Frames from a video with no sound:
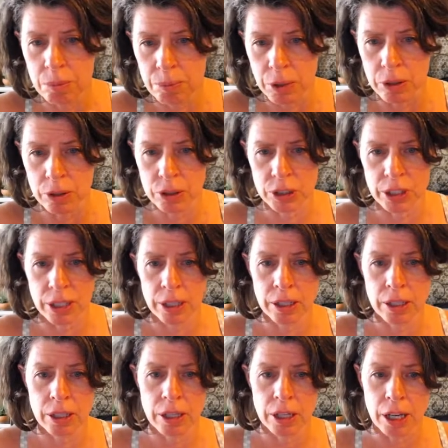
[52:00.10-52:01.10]

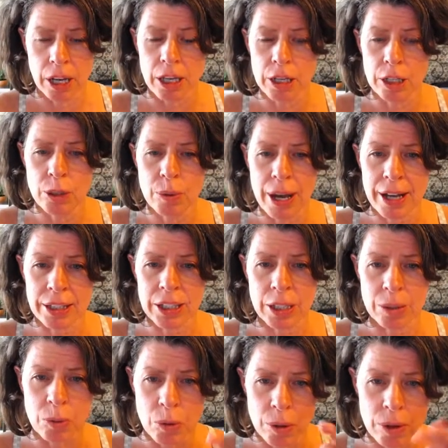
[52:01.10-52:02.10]
bullshit, and you
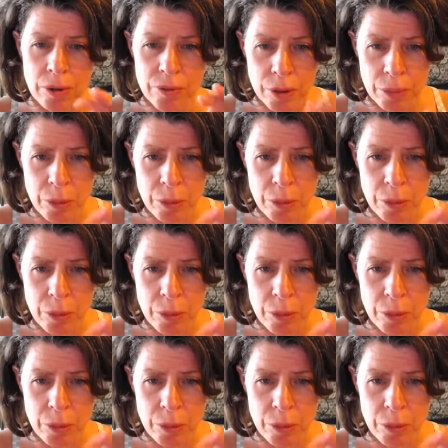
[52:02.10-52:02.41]
asking for